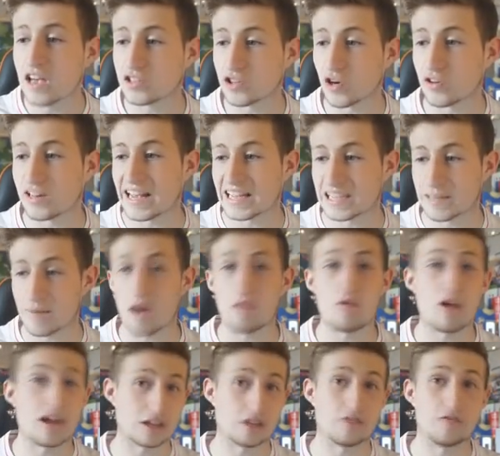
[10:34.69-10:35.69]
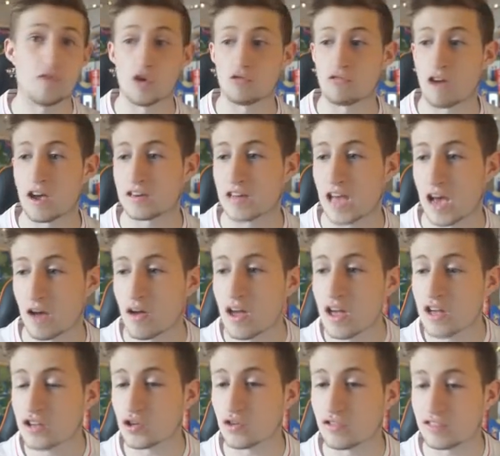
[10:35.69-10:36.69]
So that's about what I can afford right now.
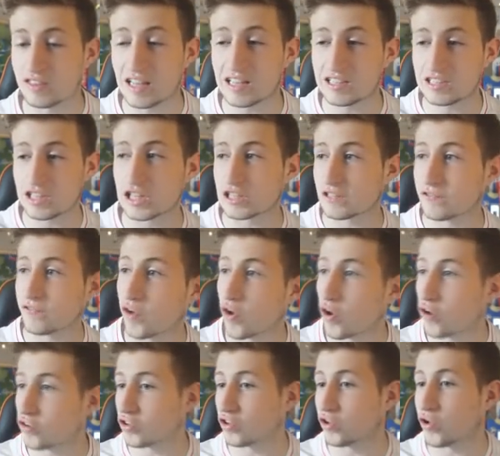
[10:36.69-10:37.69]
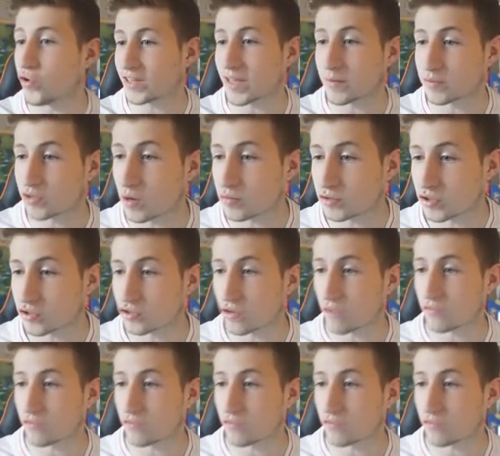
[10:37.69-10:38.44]
So this is for the lower chemistry option,